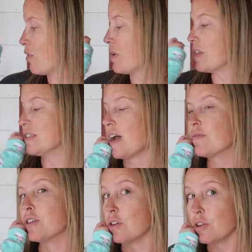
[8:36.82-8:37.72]
for me this
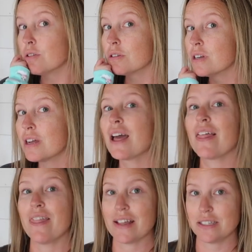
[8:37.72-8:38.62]
afternoon.
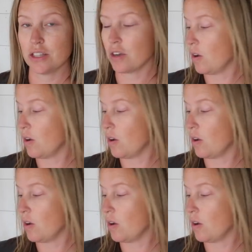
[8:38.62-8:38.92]
That's the